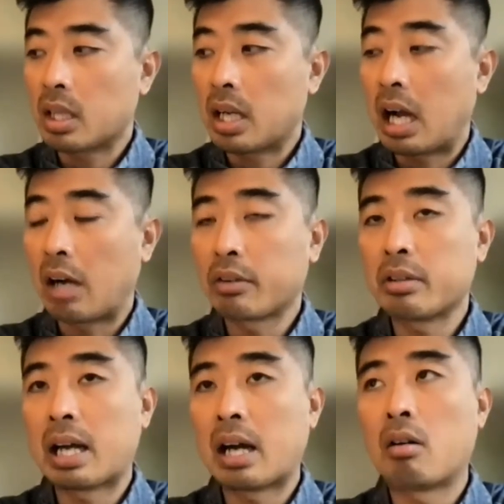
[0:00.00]
do you
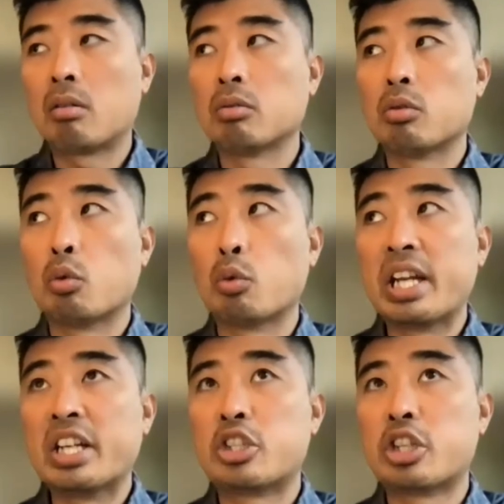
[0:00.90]
now
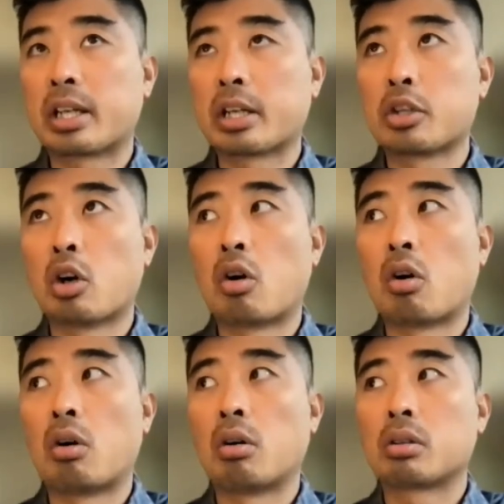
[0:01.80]
rejig
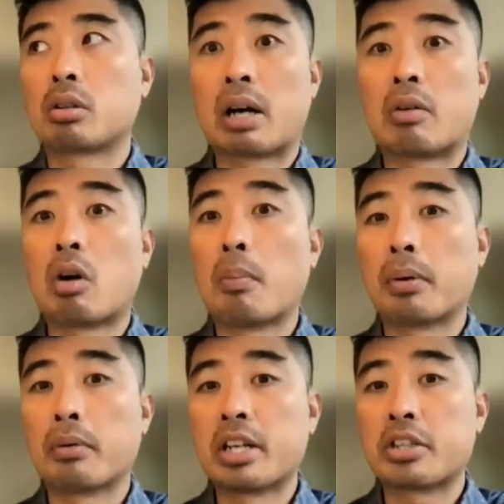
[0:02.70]
your ground
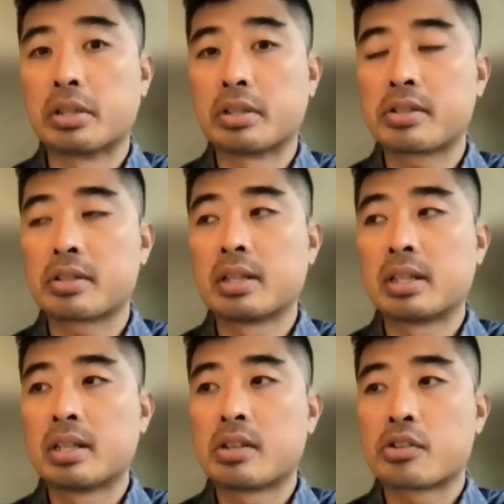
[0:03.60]
operations
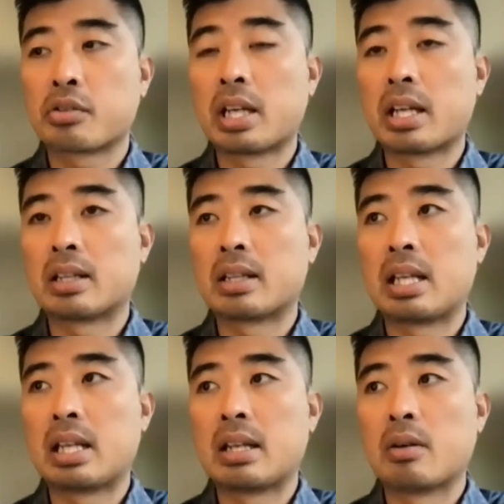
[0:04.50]
so that
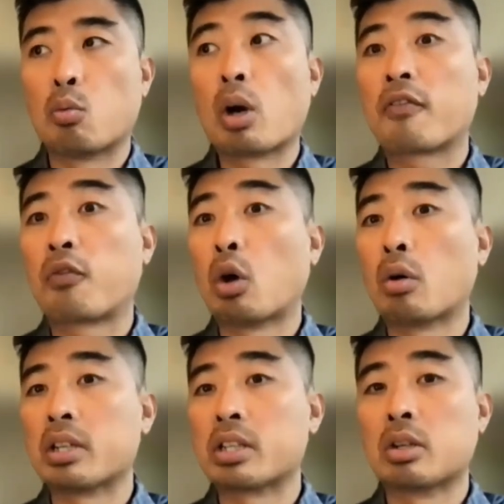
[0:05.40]
the workflow
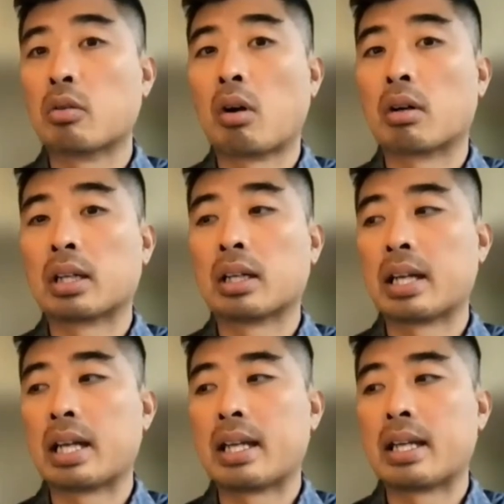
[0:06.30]
is no longer
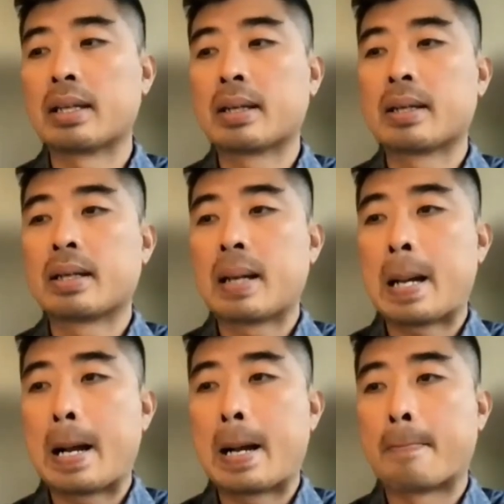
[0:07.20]
a
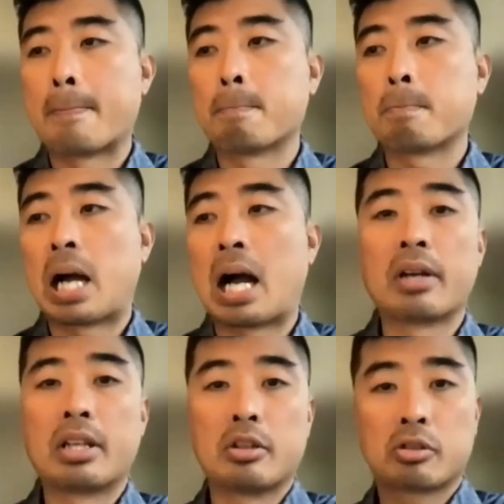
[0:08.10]
how it
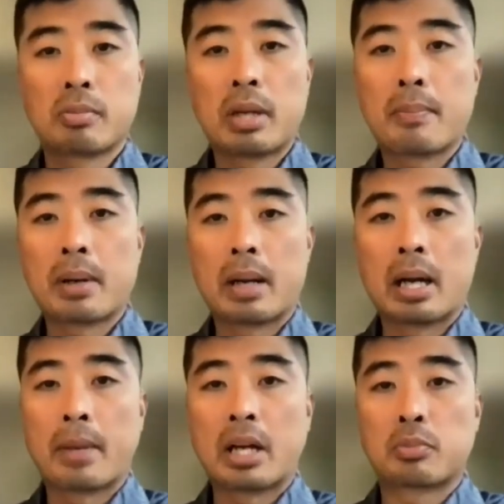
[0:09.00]
used to be, but a
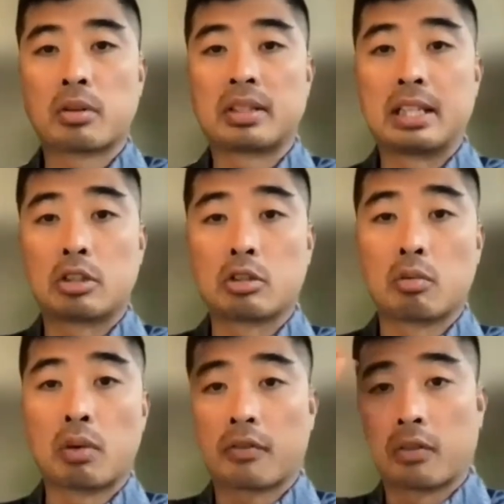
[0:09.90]
much more digital
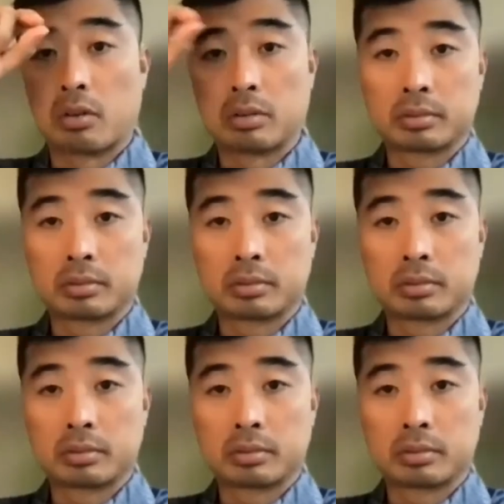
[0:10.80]
workflow.